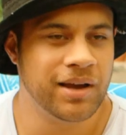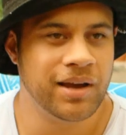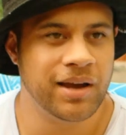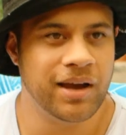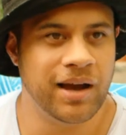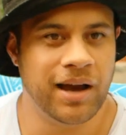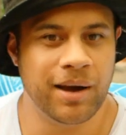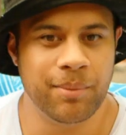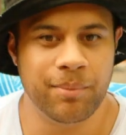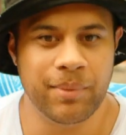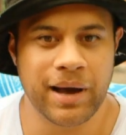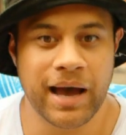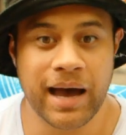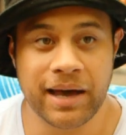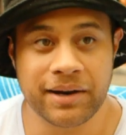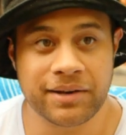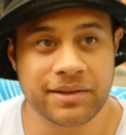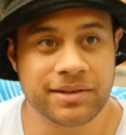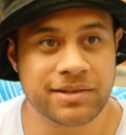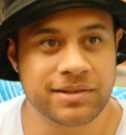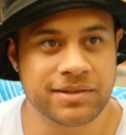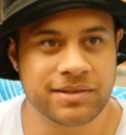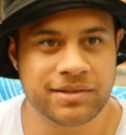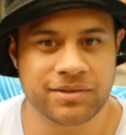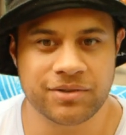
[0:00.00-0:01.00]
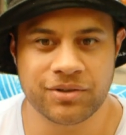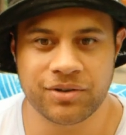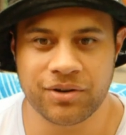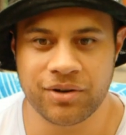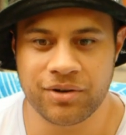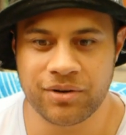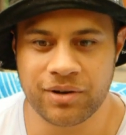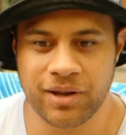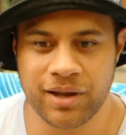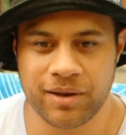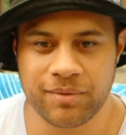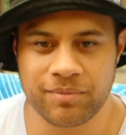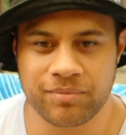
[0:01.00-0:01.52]
um, artists, you
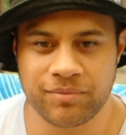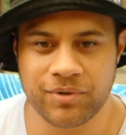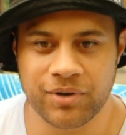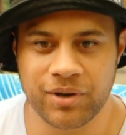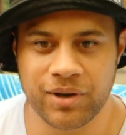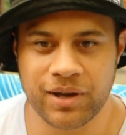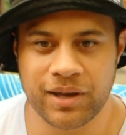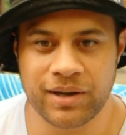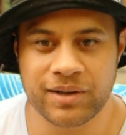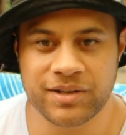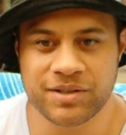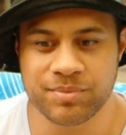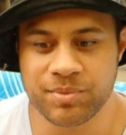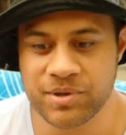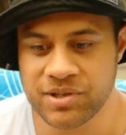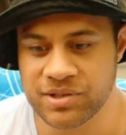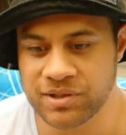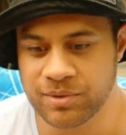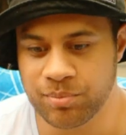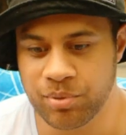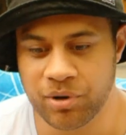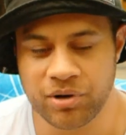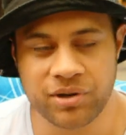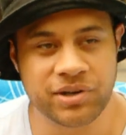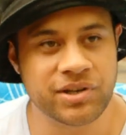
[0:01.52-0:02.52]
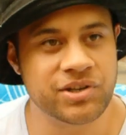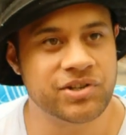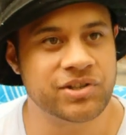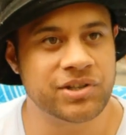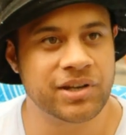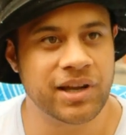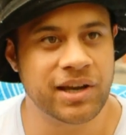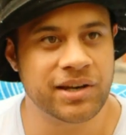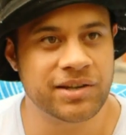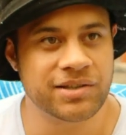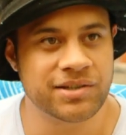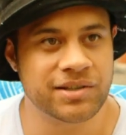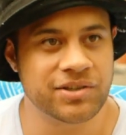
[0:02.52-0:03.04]
know, like, you know, and especially
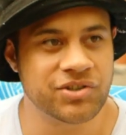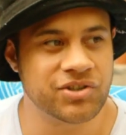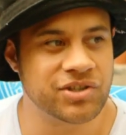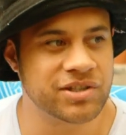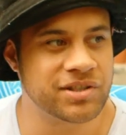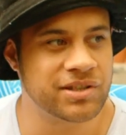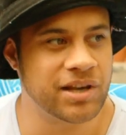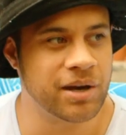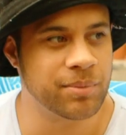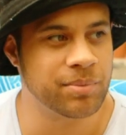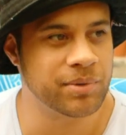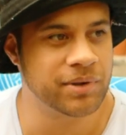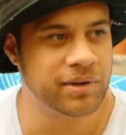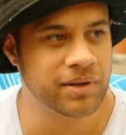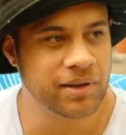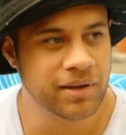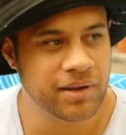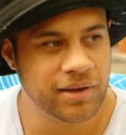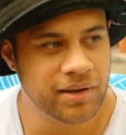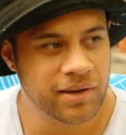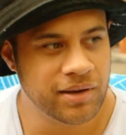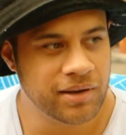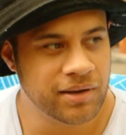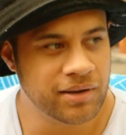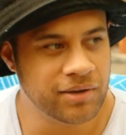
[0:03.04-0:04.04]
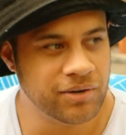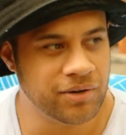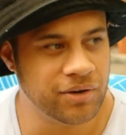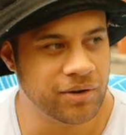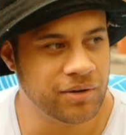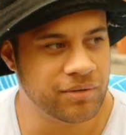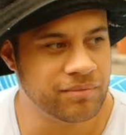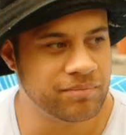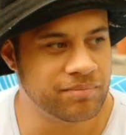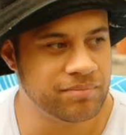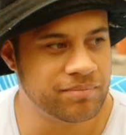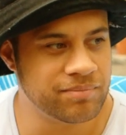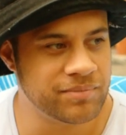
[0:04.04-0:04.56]
Polynesian artists, and just helping, you
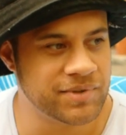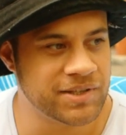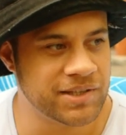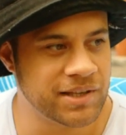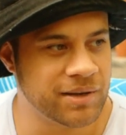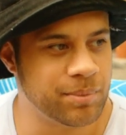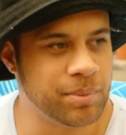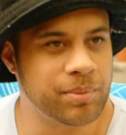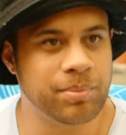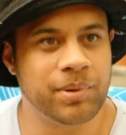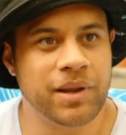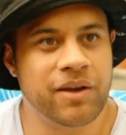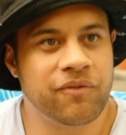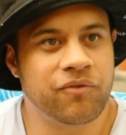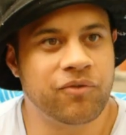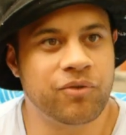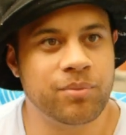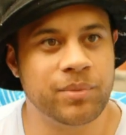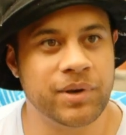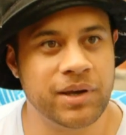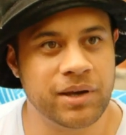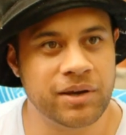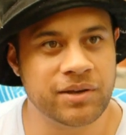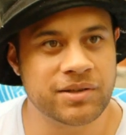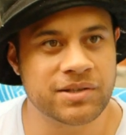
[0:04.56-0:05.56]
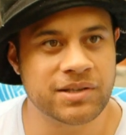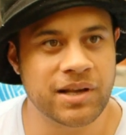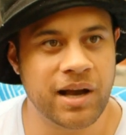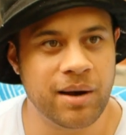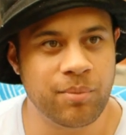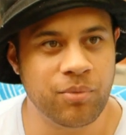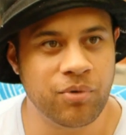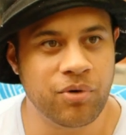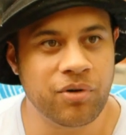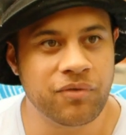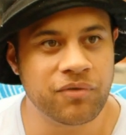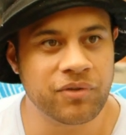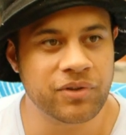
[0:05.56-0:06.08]
know, set up a platform here in
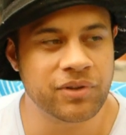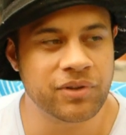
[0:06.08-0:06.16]
Samoa for